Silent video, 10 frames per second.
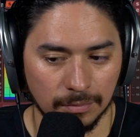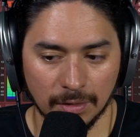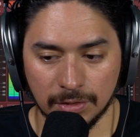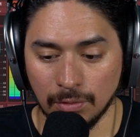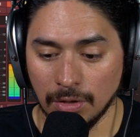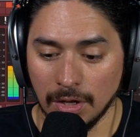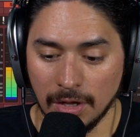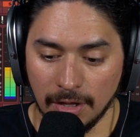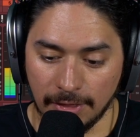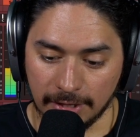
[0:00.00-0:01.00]
So
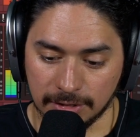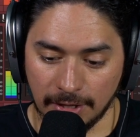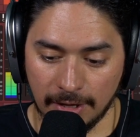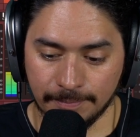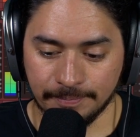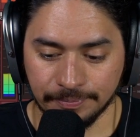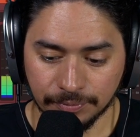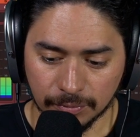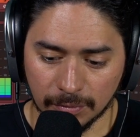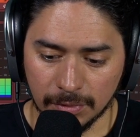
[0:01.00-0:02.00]
that's that.
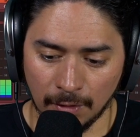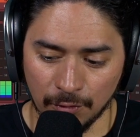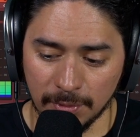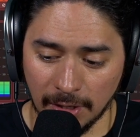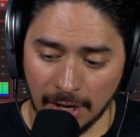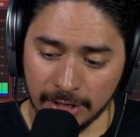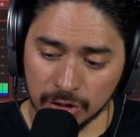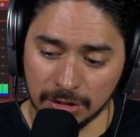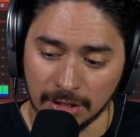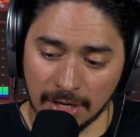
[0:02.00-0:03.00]
For me, I
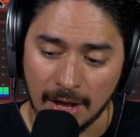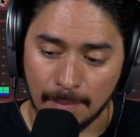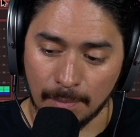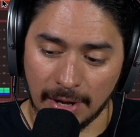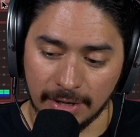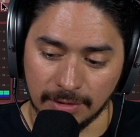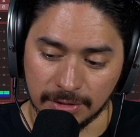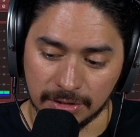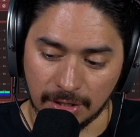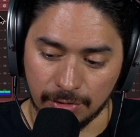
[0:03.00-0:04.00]
actually did not mind the
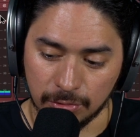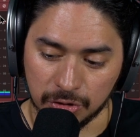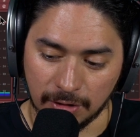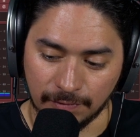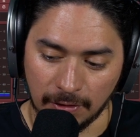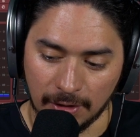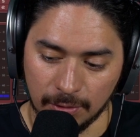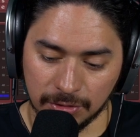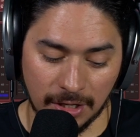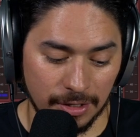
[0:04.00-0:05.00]
stereo shift. I thought it
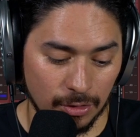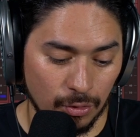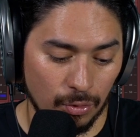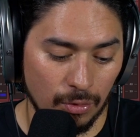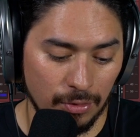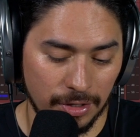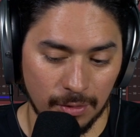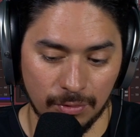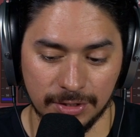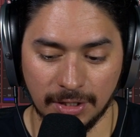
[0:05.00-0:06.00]
was kind of cool and it
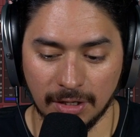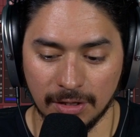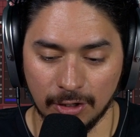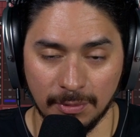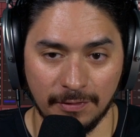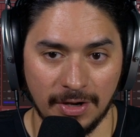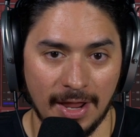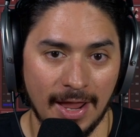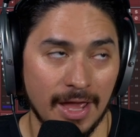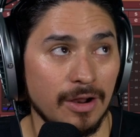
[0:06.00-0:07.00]
was like a little bit of an
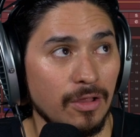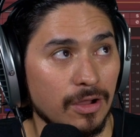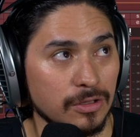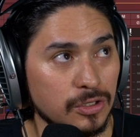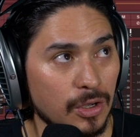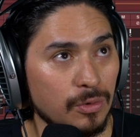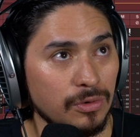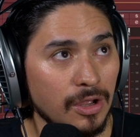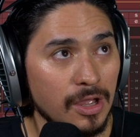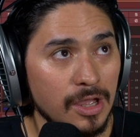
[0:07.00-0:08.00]
analog tone.
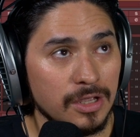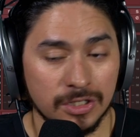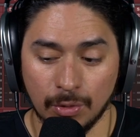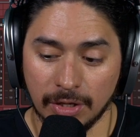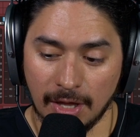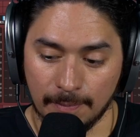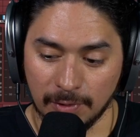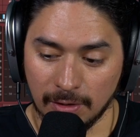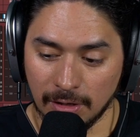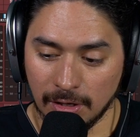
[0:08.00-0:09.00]
So I kept
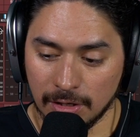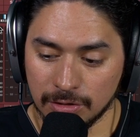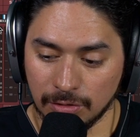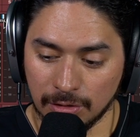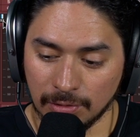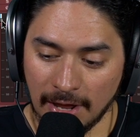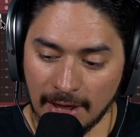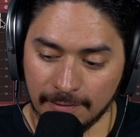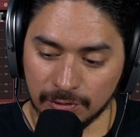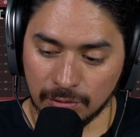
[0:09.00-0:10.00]
it. So you don't
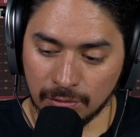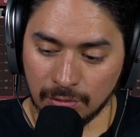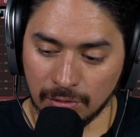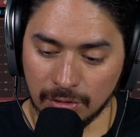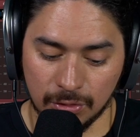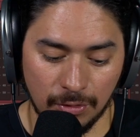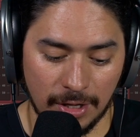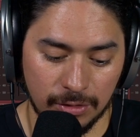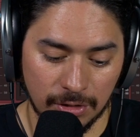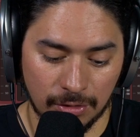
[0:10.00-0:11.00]
have to do
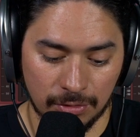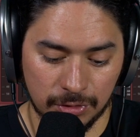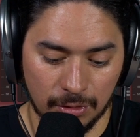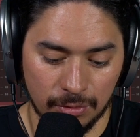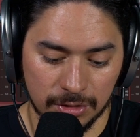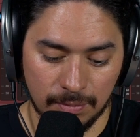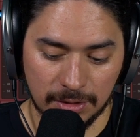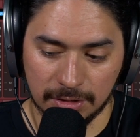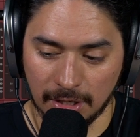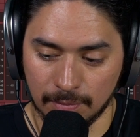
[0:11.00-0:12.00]
that. You can also go into mid
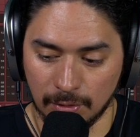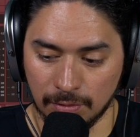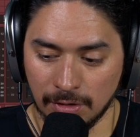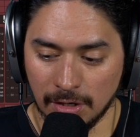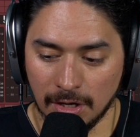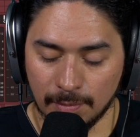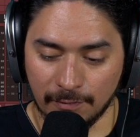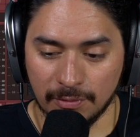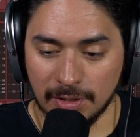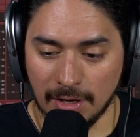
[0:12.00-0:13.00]
side mode. But
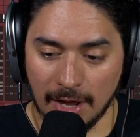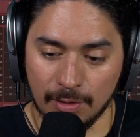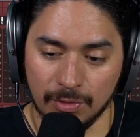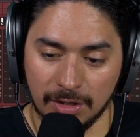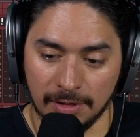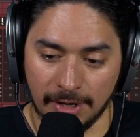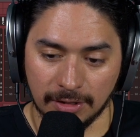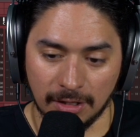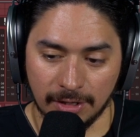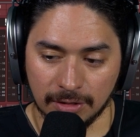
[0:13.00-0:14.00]
for me, I really liked
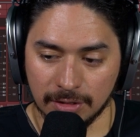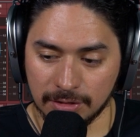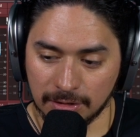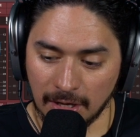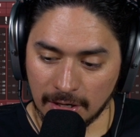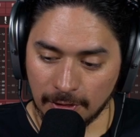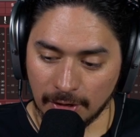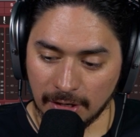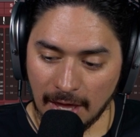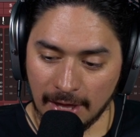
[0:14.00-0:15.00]
it like this and I
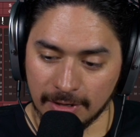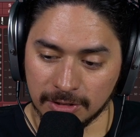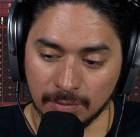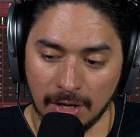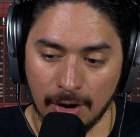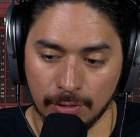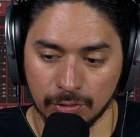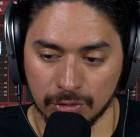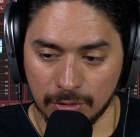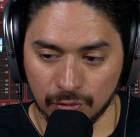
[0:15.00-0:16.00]
thought it added some character
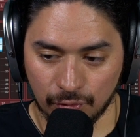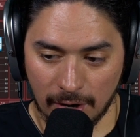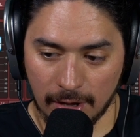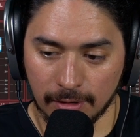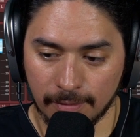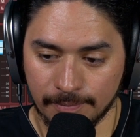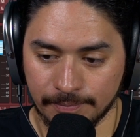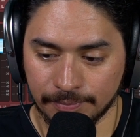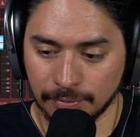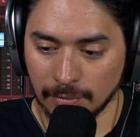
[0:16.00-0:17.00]
to the track.
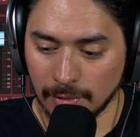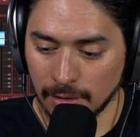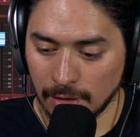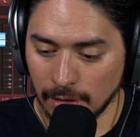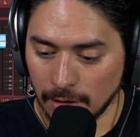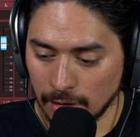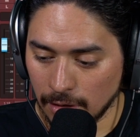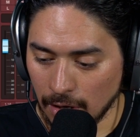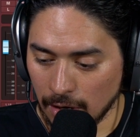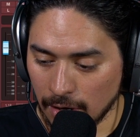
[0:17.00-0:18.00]

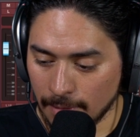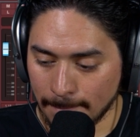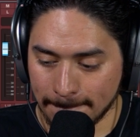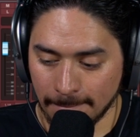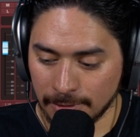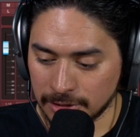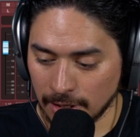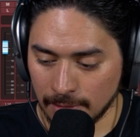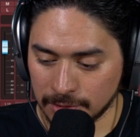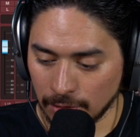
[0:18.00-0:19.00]
The
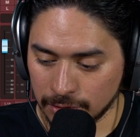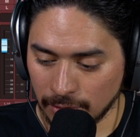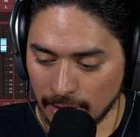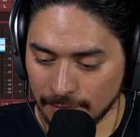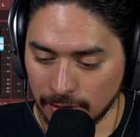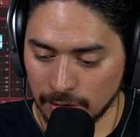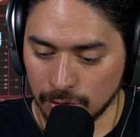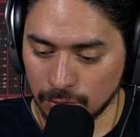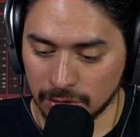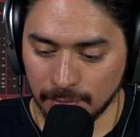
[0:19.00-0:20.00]
toms also have the
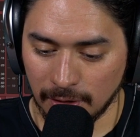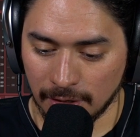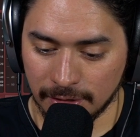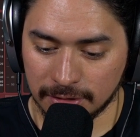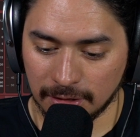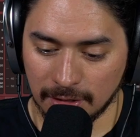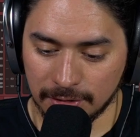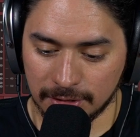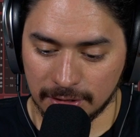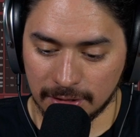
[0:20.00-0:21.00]
EQ. To be honest,
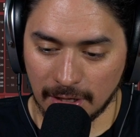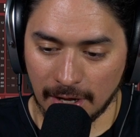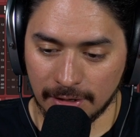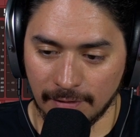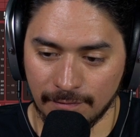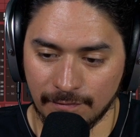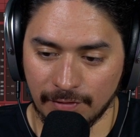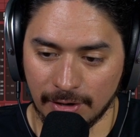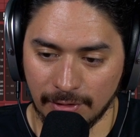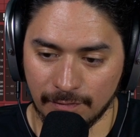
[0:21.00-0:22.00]
this is not a
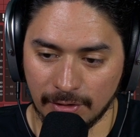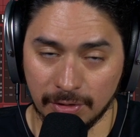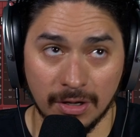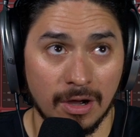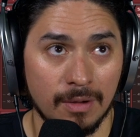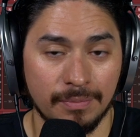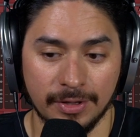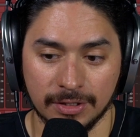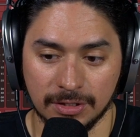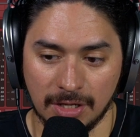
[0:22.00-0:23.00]
very, very
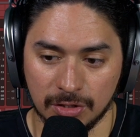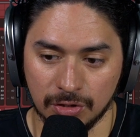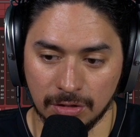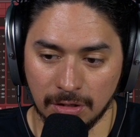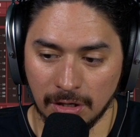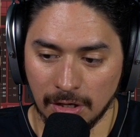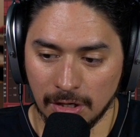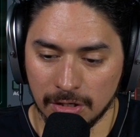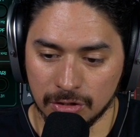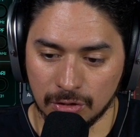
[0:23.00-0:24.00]
complex session.
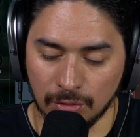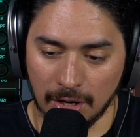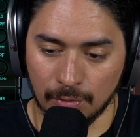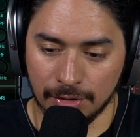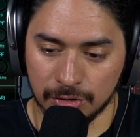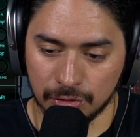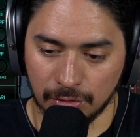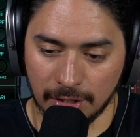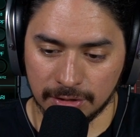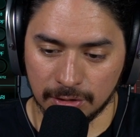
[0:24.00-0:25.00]
So I want to show you
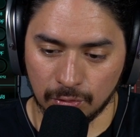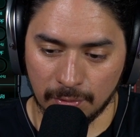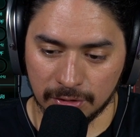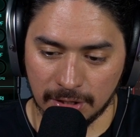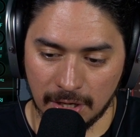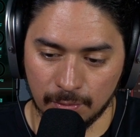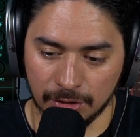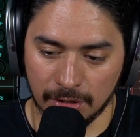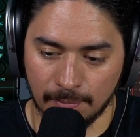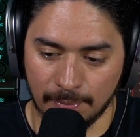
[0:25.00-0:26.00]
guys this one more time. We're going to